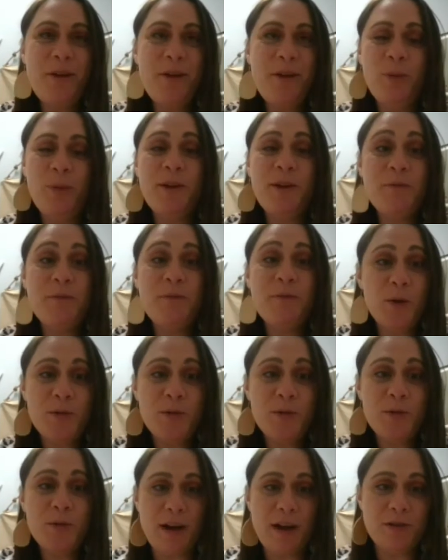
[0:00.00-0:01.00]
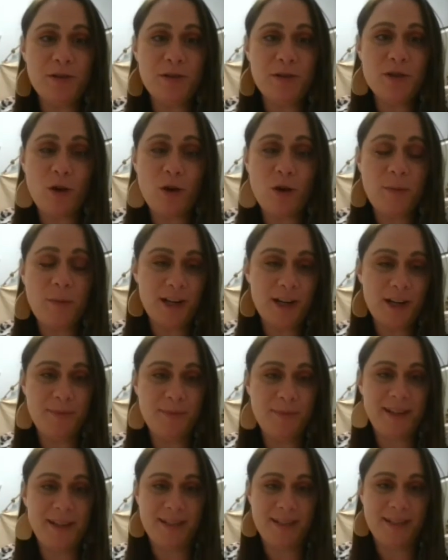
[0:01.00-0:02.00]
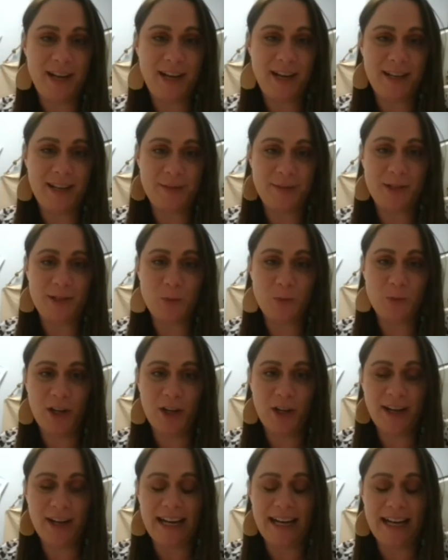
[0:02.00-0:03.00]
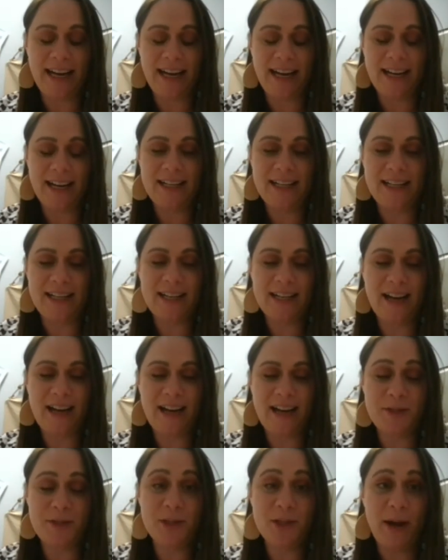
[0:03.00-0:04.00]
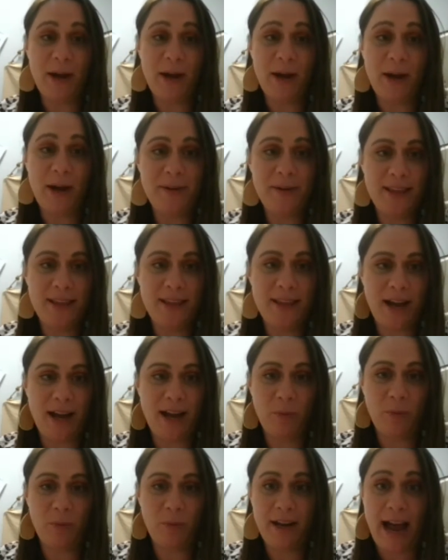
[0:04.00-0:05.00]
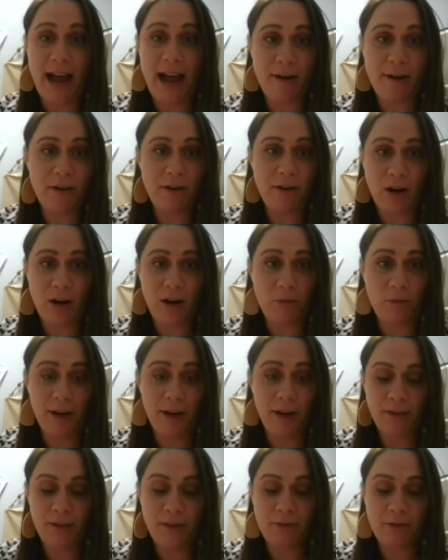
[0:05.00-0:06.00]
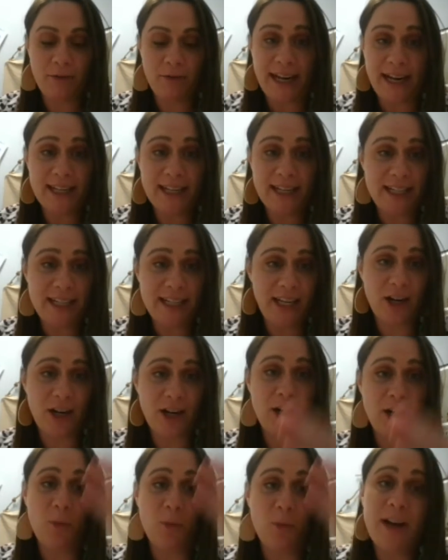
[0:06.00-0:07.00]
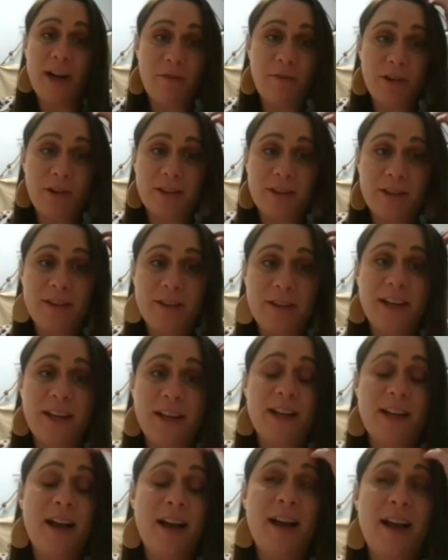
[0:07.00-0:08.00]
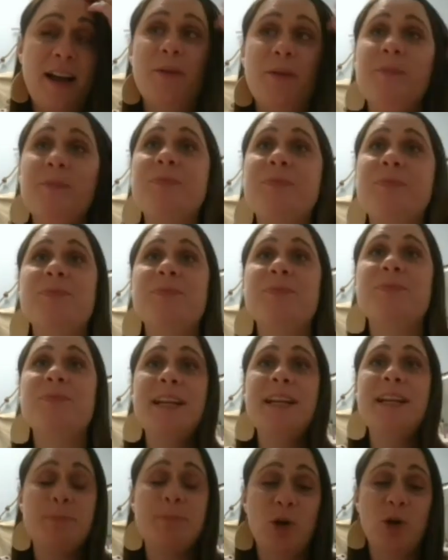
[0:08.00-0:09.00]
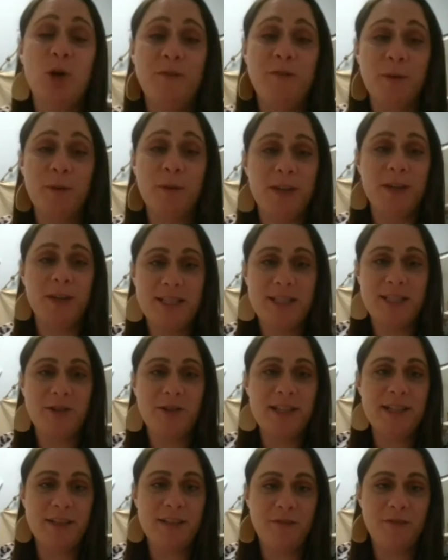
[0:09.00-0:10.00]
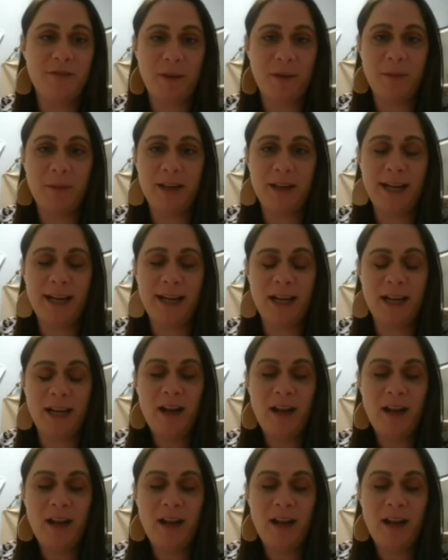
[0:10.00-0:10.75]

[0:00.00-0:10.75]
We've moved around so much because of my husband's work, and I'm so happy that we've landed here and we're never leaving. It's perfect place to raise a family.